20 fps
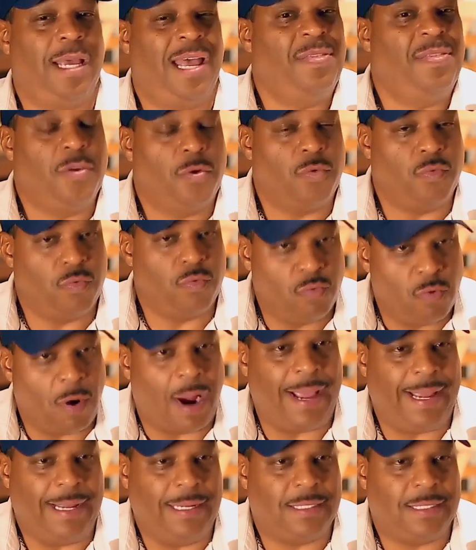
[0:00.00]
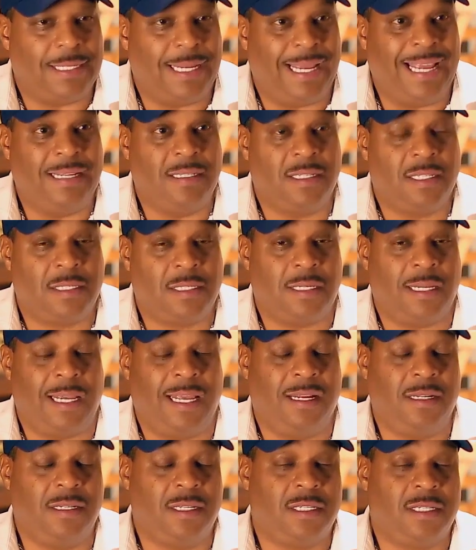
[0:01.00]
and the right, and
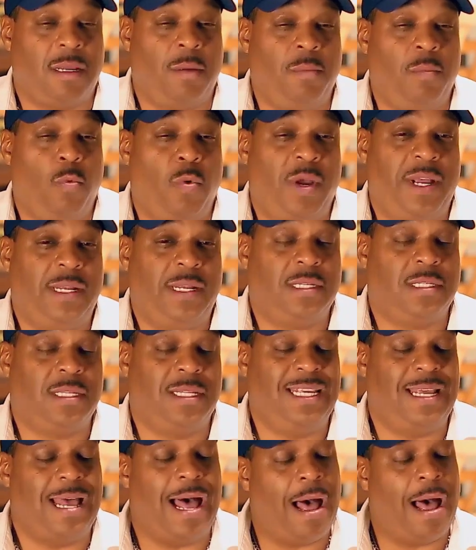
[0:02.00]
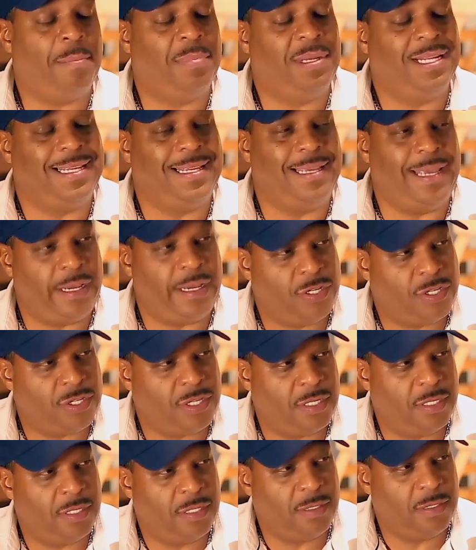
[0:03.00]
in some ways the
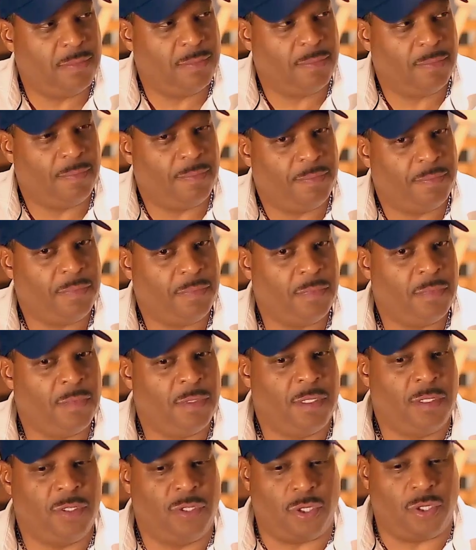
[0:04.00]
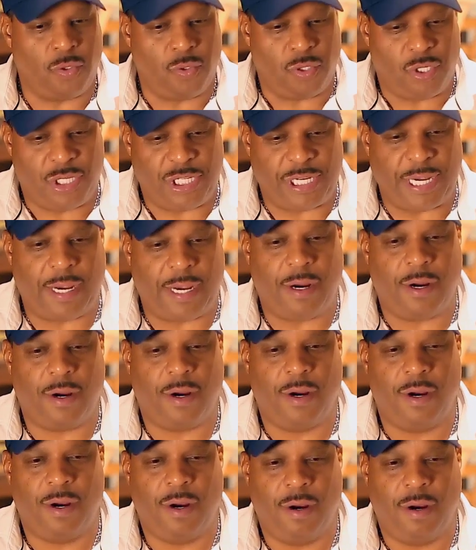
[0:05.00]
obligation to
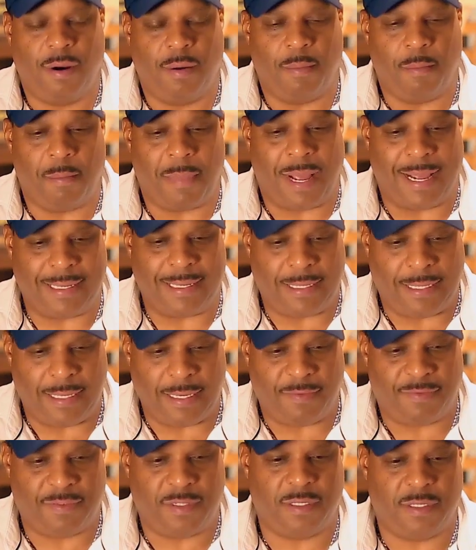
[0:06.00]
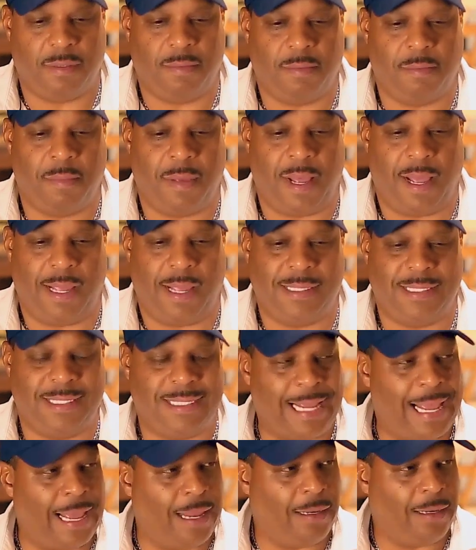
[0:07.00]
share my gift, my
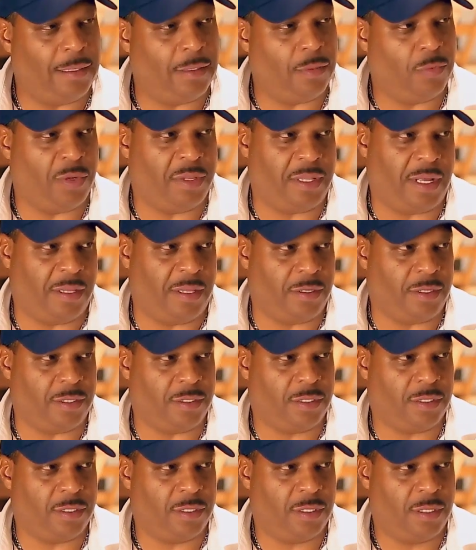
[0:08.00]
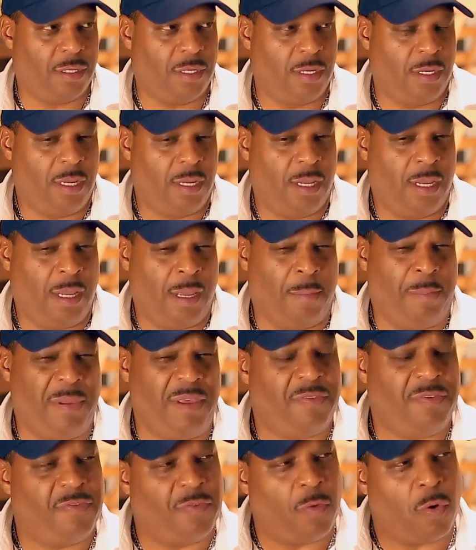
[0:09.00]
talent with others.
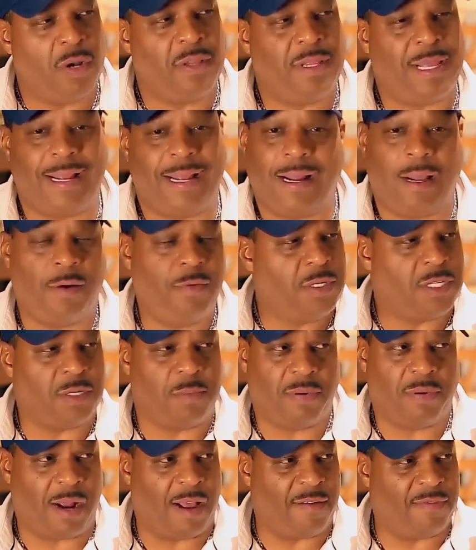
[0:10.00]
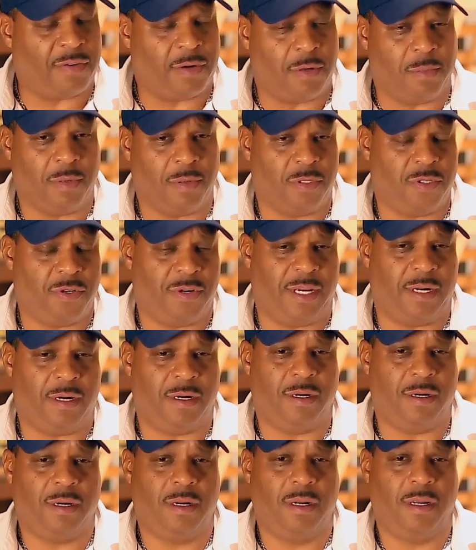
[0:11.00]
Before that, I was a profitable
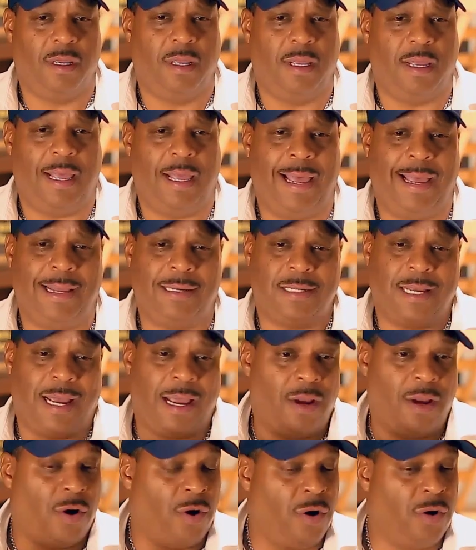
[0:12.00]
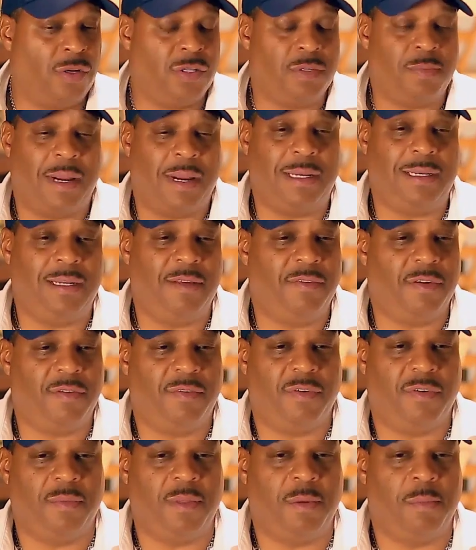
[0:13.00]
trader and I earned my living
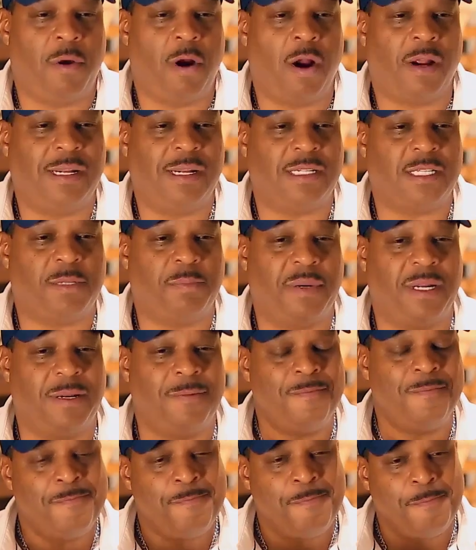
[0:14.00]
from the markets, but